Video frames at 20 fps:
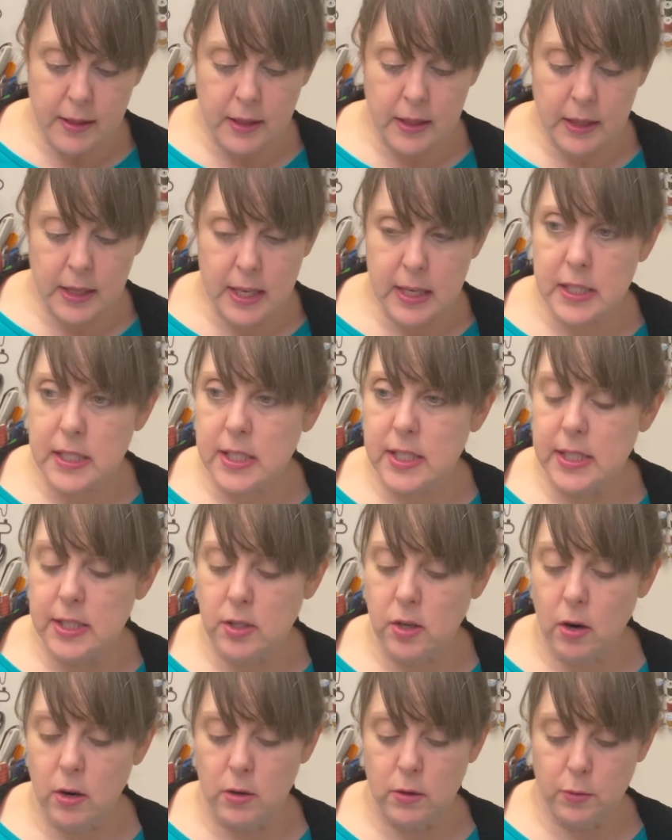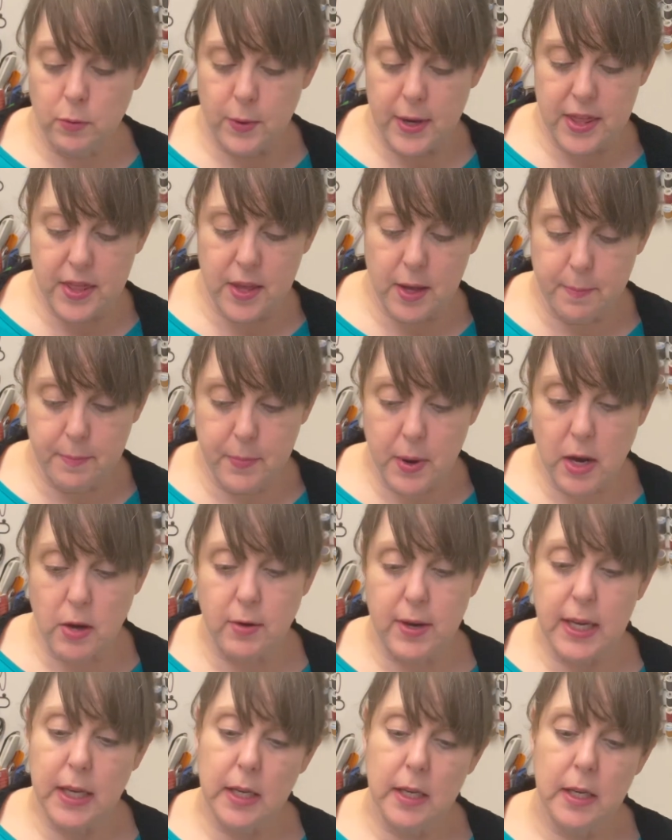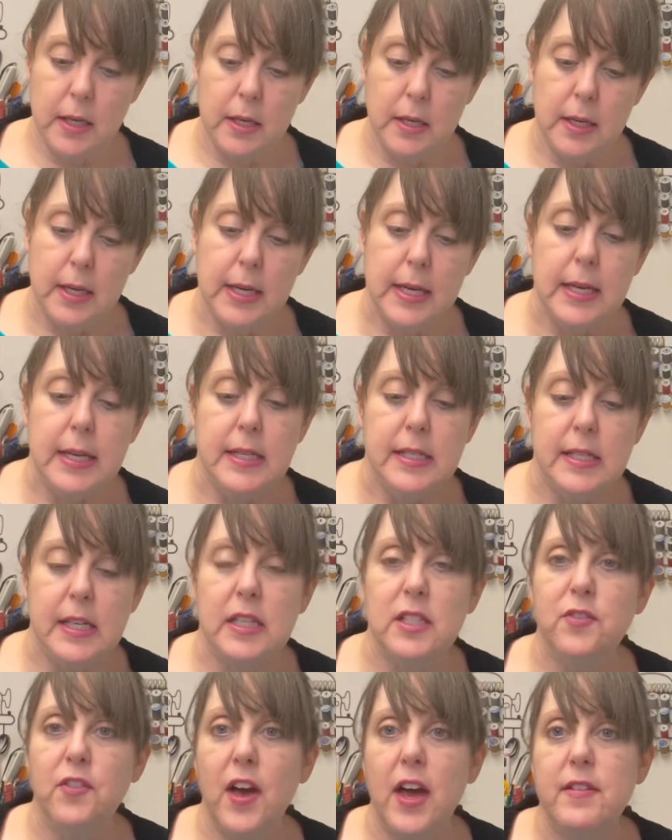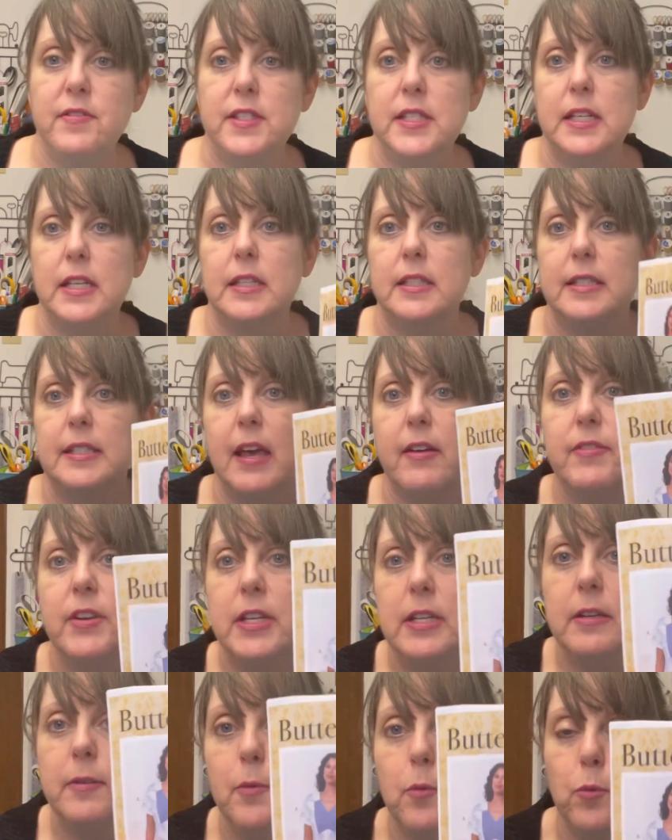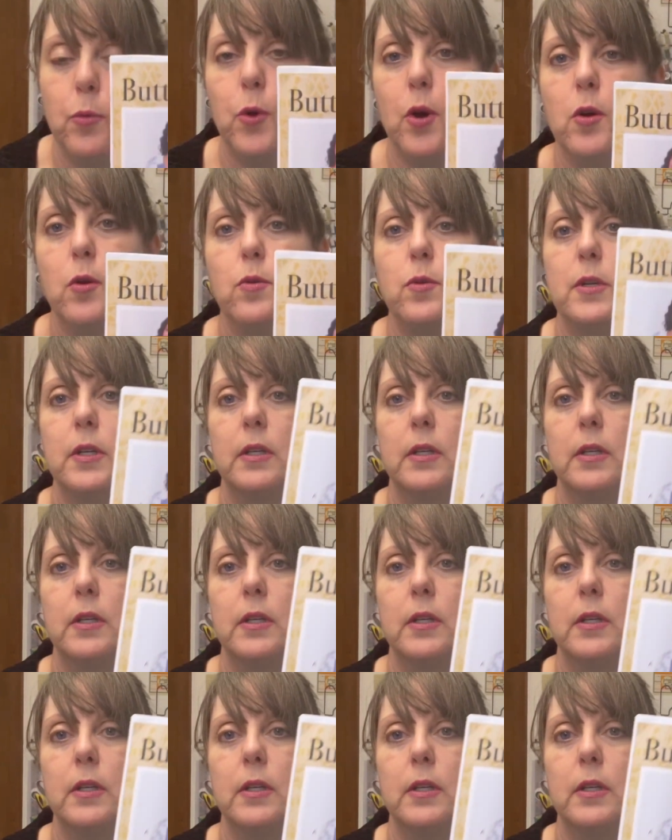let's start with Butterick 6567. Whoa,